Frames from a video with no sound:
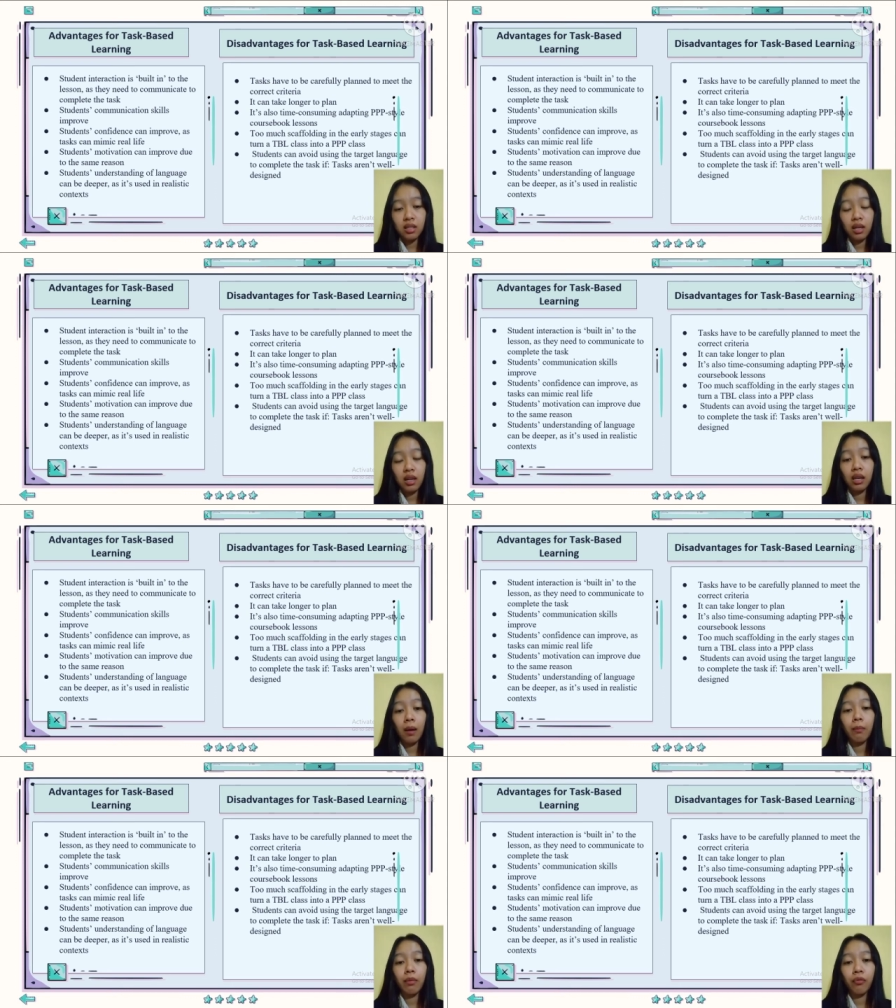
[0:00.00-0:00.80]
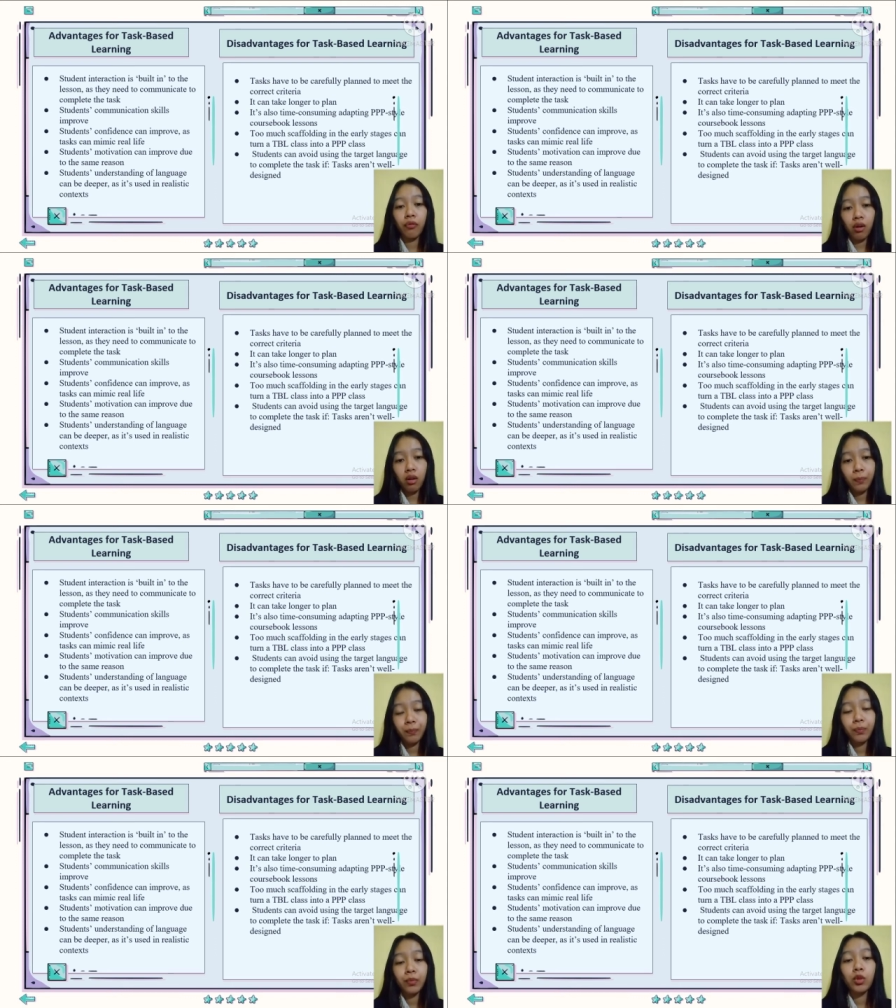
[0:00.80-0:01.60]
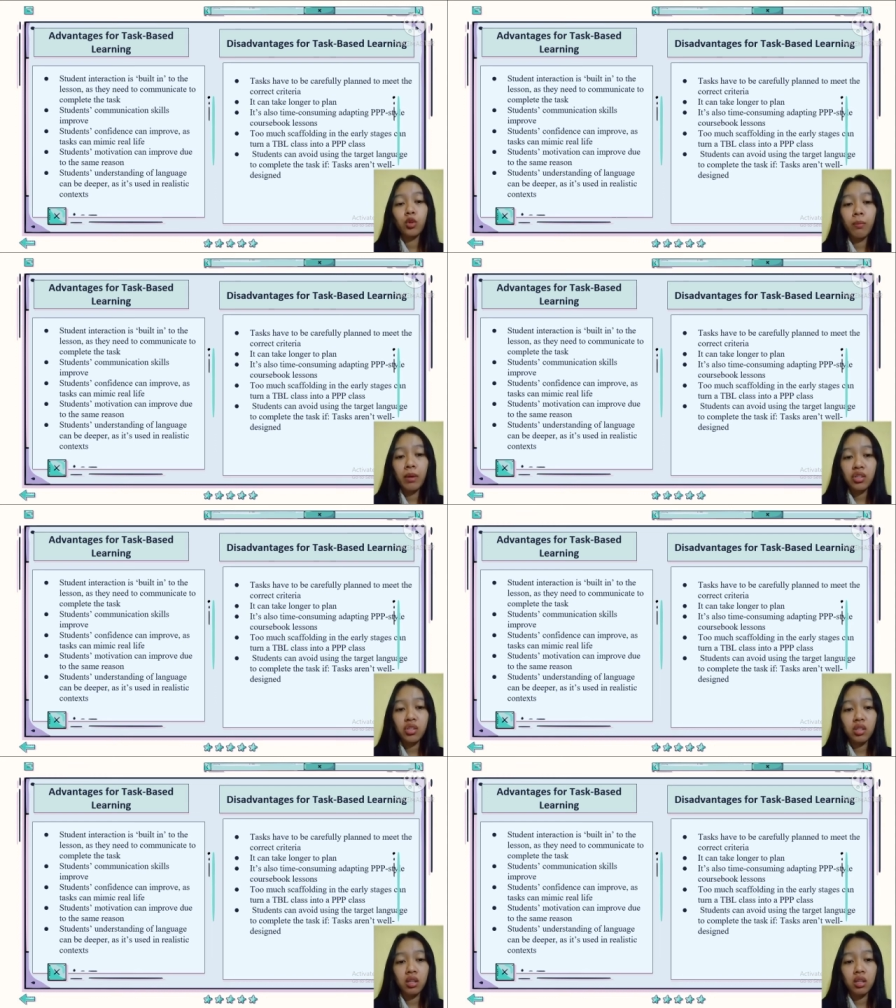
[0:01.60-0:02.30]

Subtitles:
Number four, too much